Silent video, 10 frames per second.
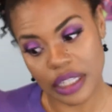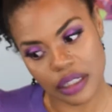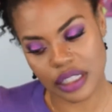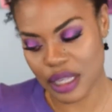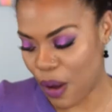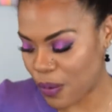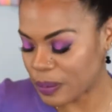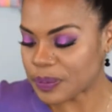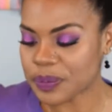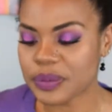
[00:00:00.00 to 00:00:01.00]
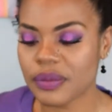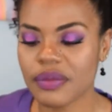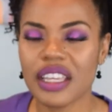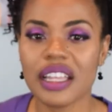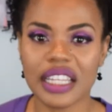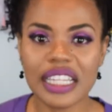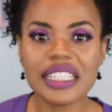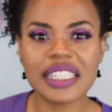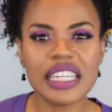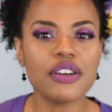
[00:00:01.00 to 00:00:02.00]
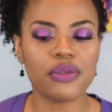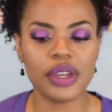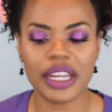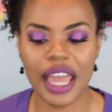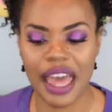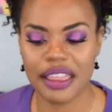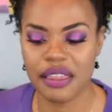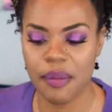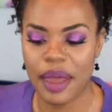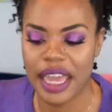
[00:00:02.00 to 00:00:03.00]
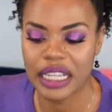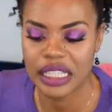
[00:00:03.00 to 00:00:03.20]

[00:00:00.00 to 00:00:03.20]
So let's see if we can add the bang